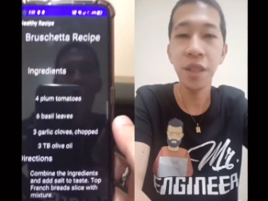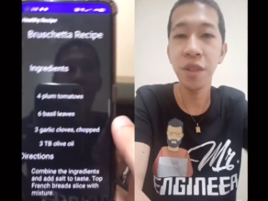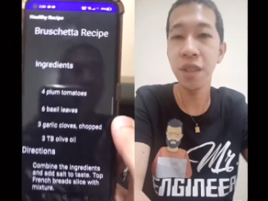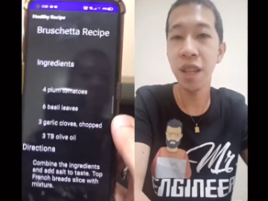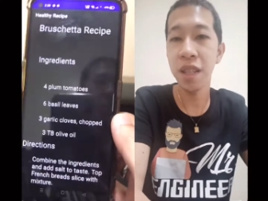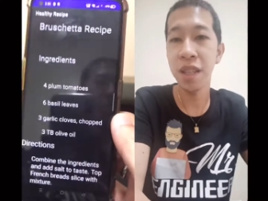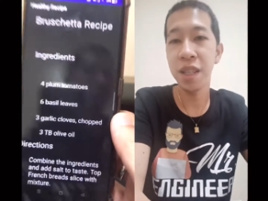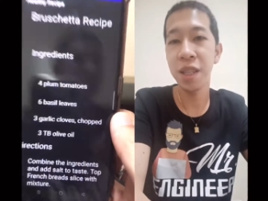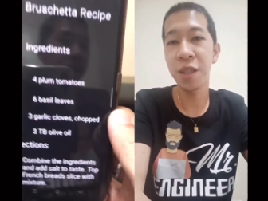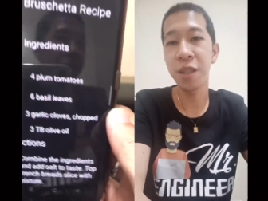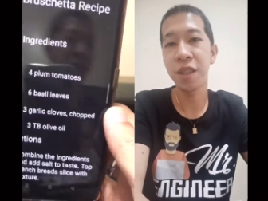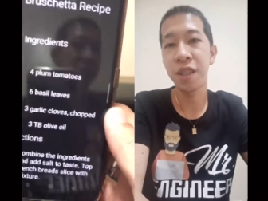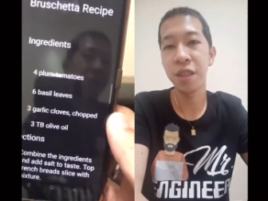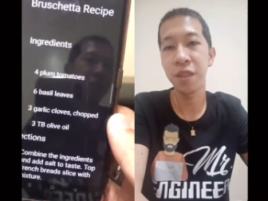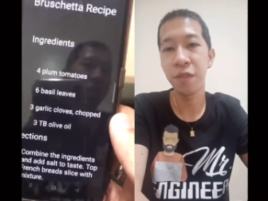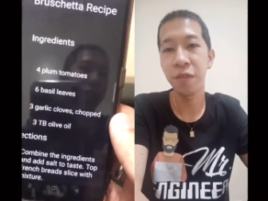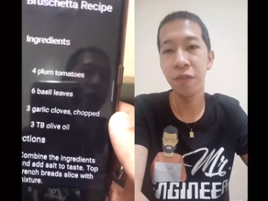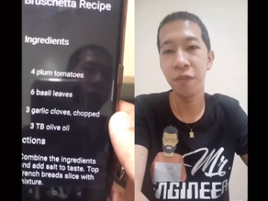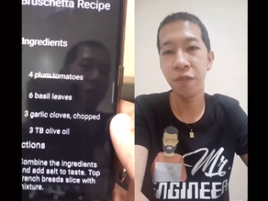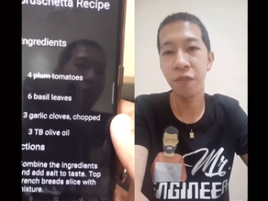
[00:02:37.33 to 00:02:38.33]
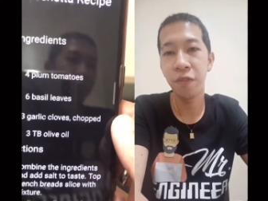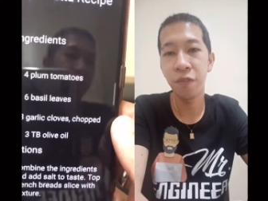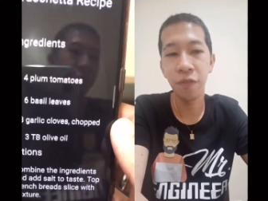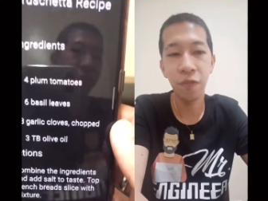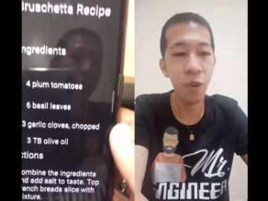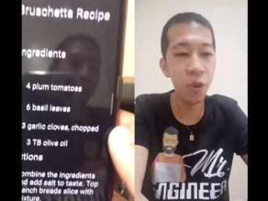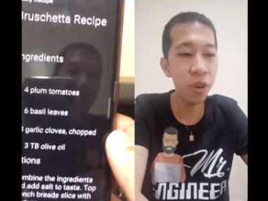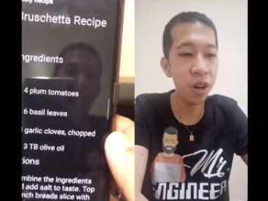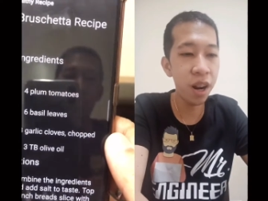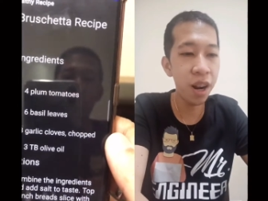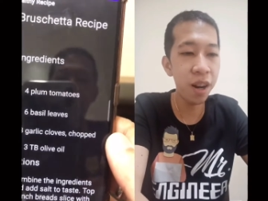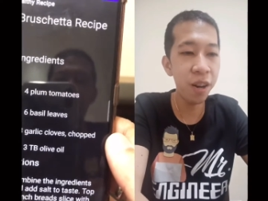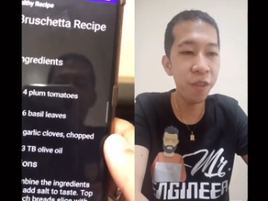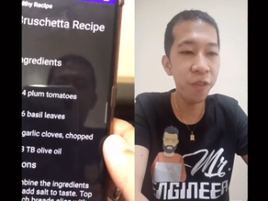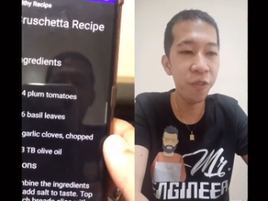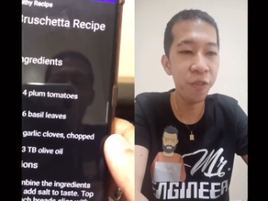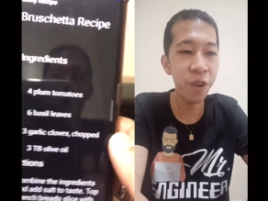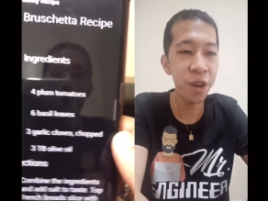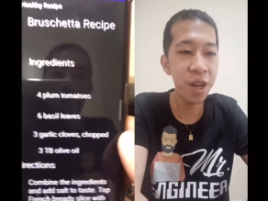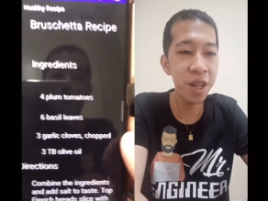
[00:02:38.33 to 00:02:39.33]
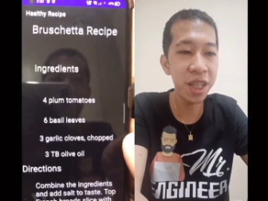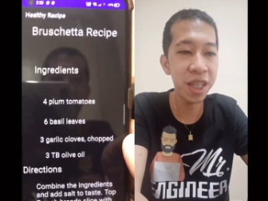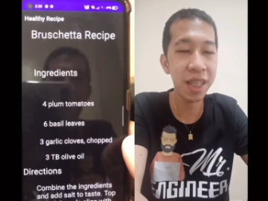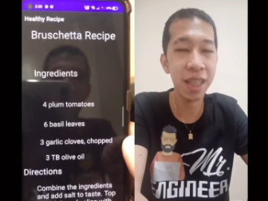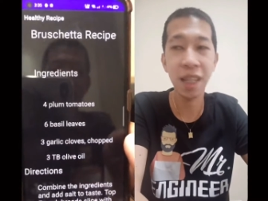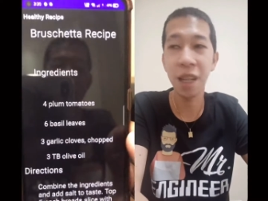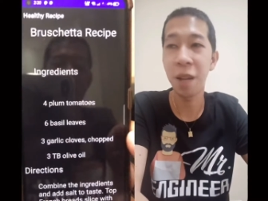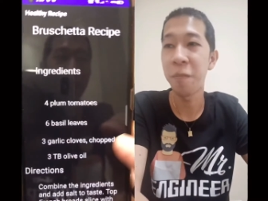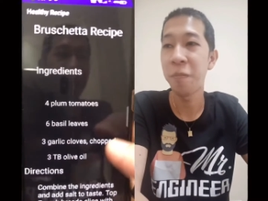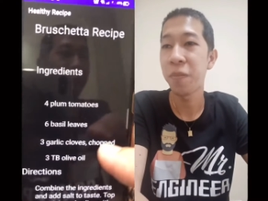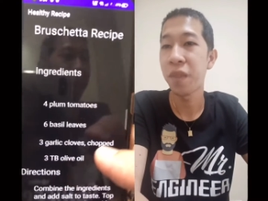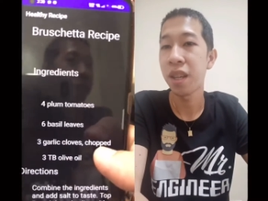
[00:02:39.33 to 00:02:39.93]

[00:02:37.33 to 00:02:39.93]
So that is for our first